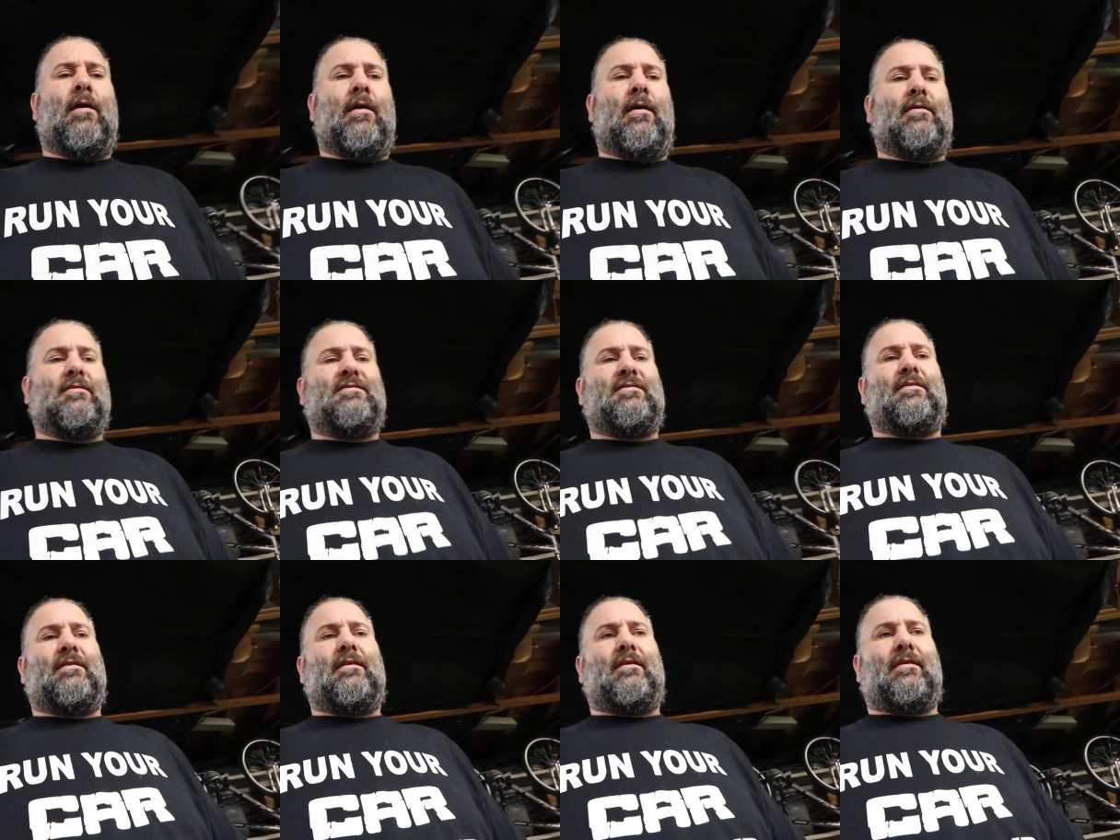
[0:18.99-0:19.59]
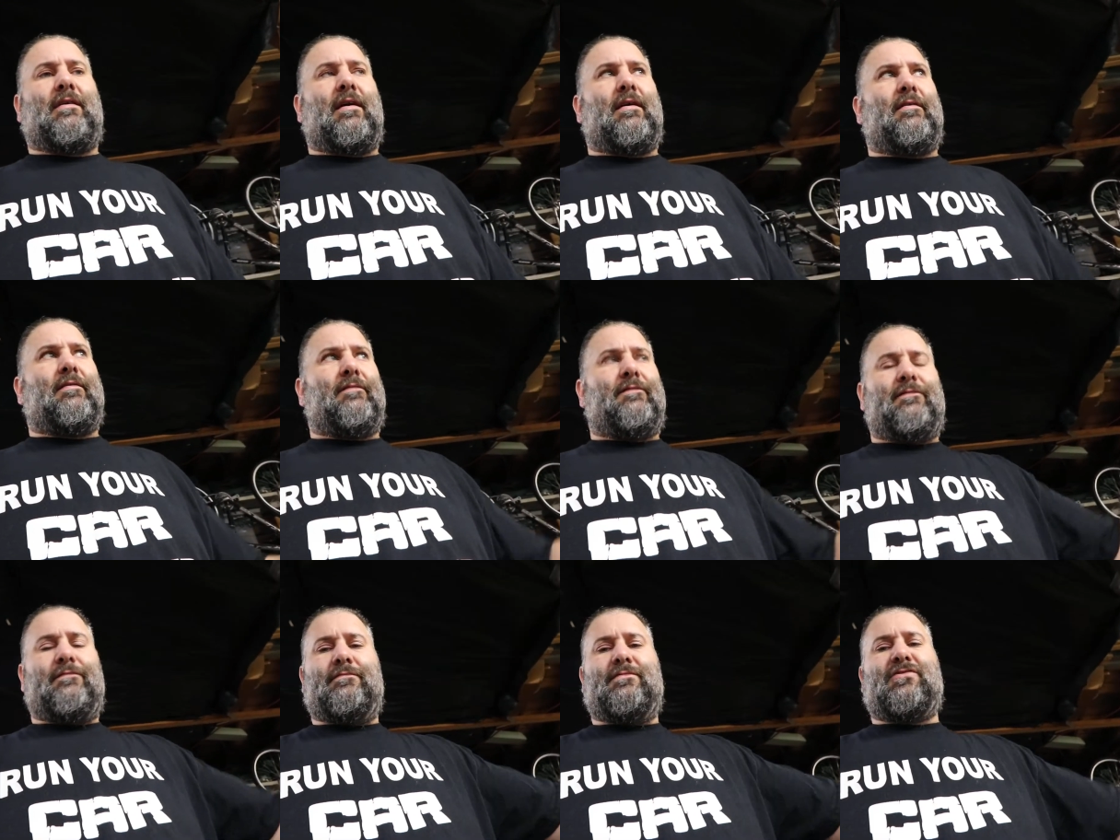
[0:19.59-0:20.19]
it's a kind
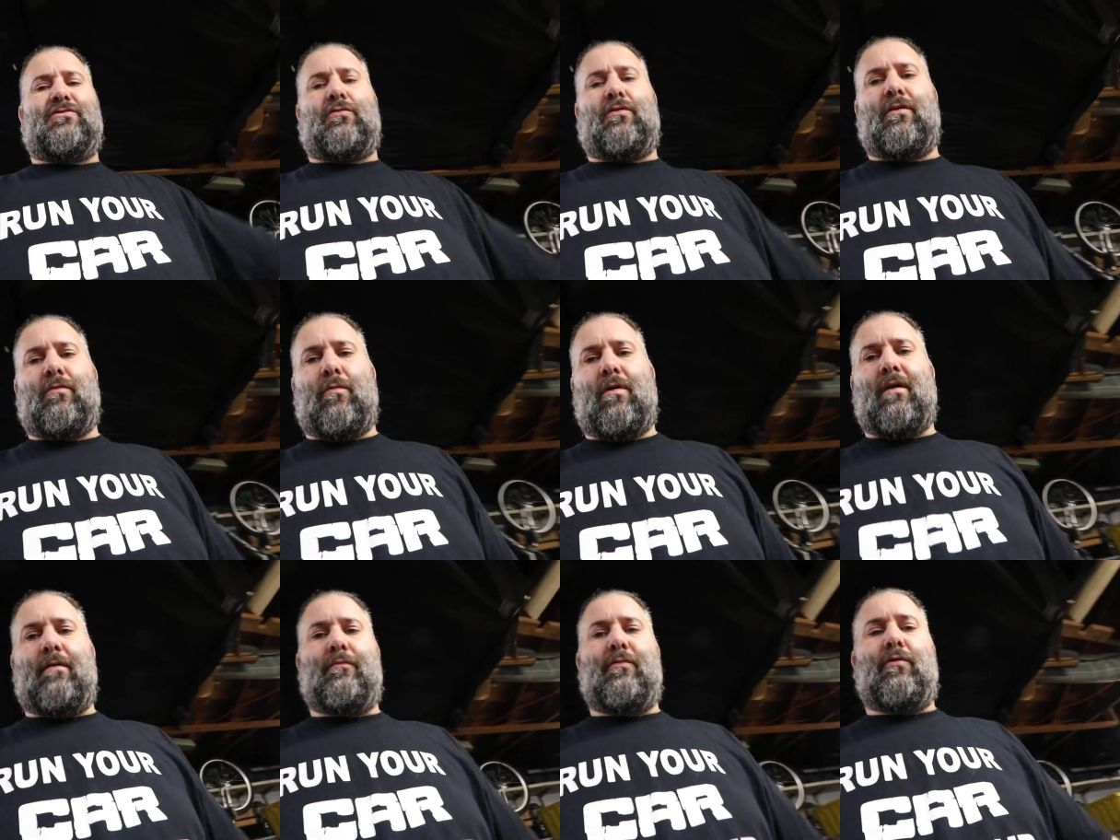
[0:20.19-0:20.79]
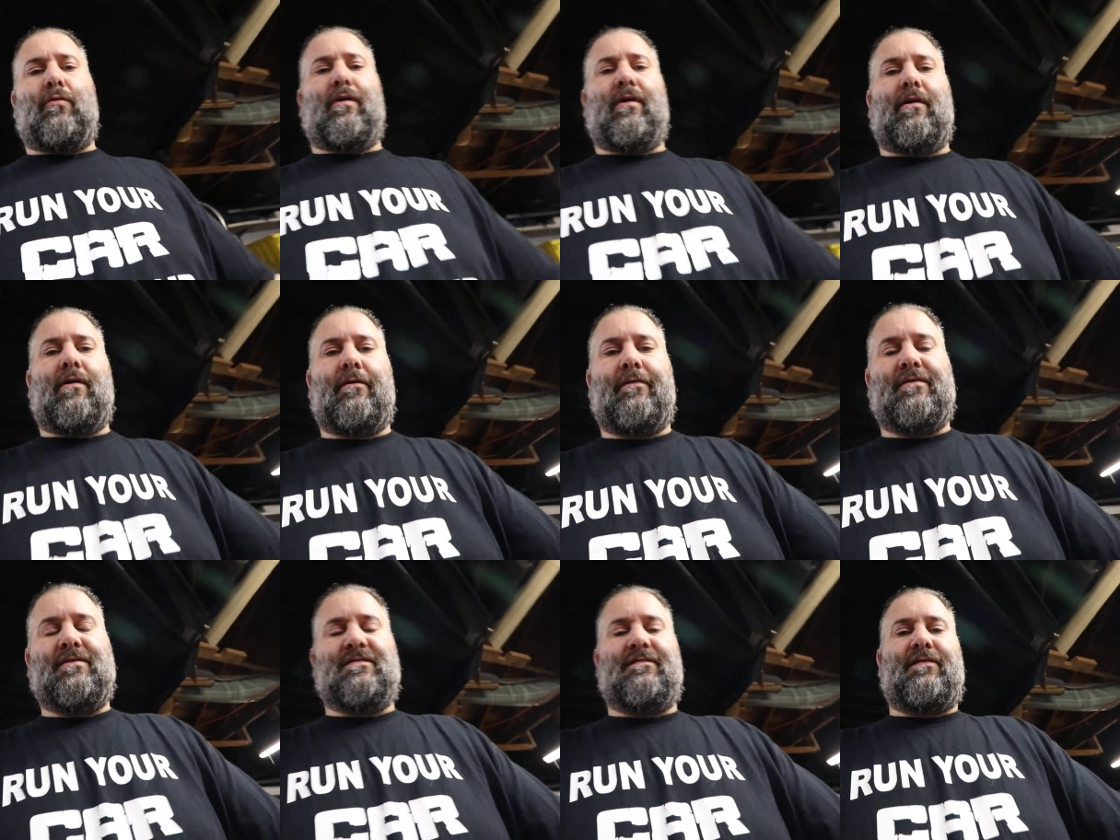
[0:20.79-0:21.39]
of story why I'm doing
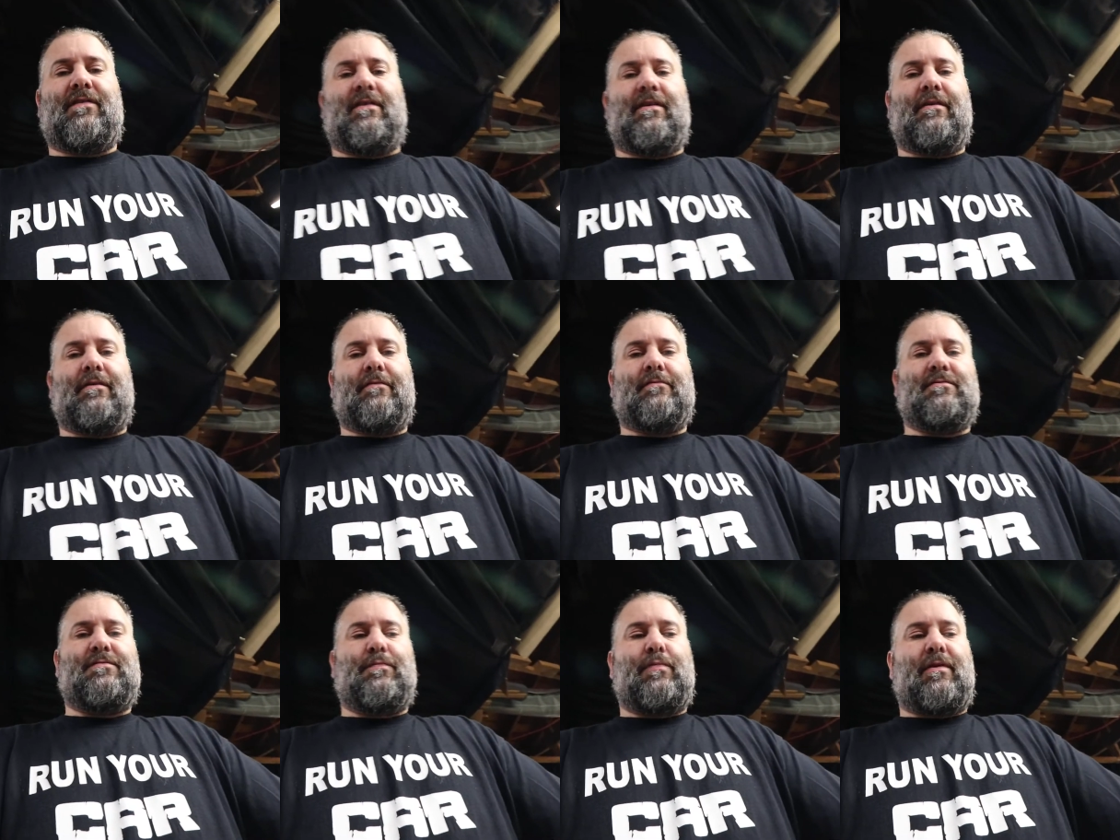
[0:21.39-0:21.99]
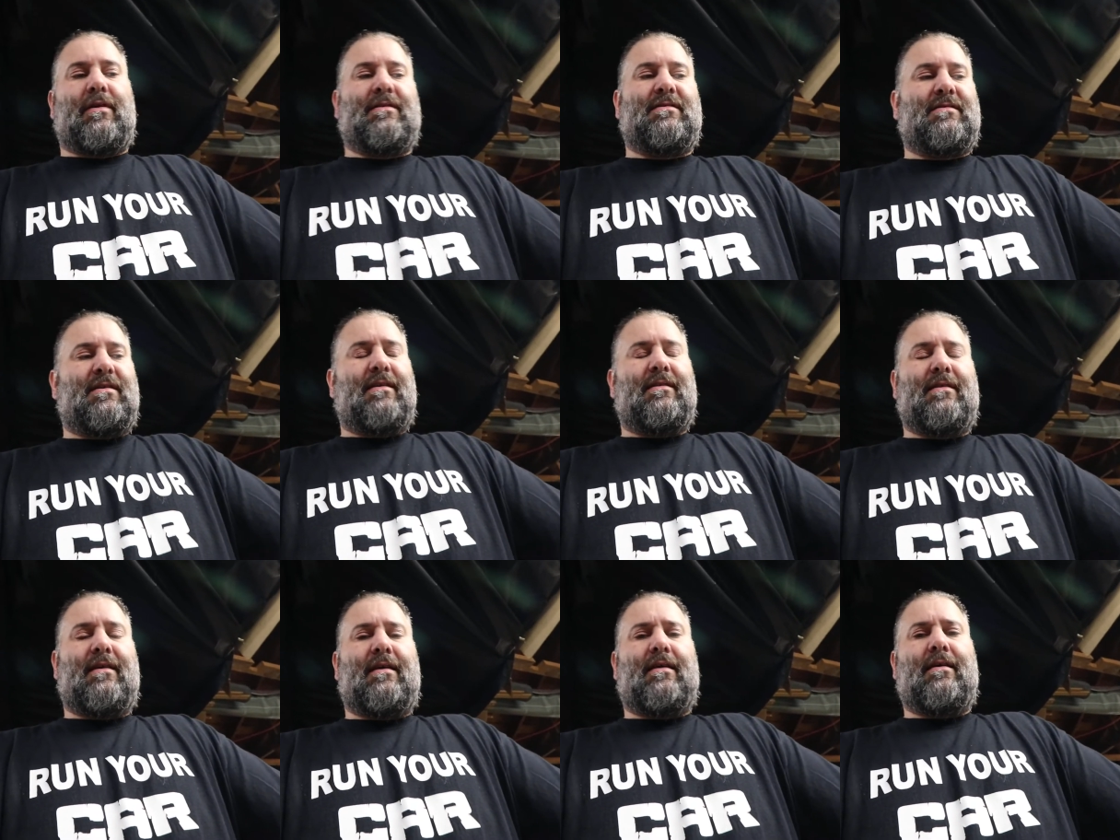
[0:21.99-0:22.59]
all these videos. But I
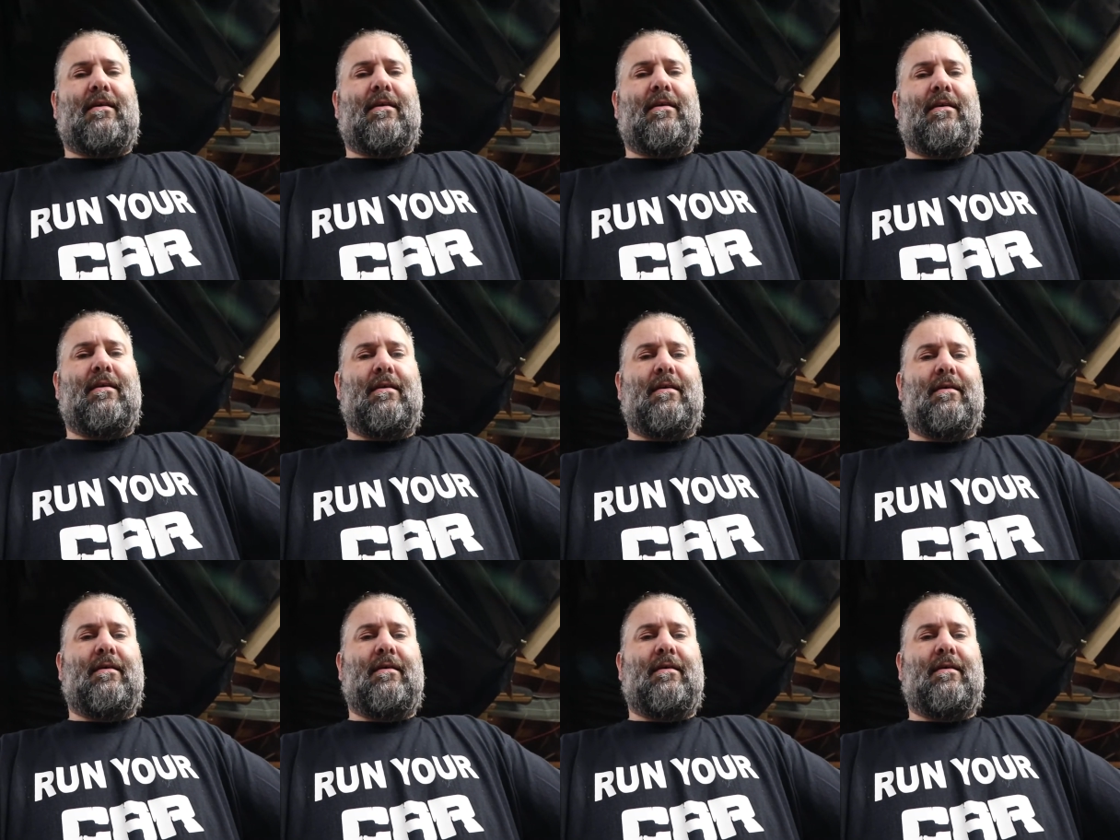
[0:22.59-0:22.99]
said that,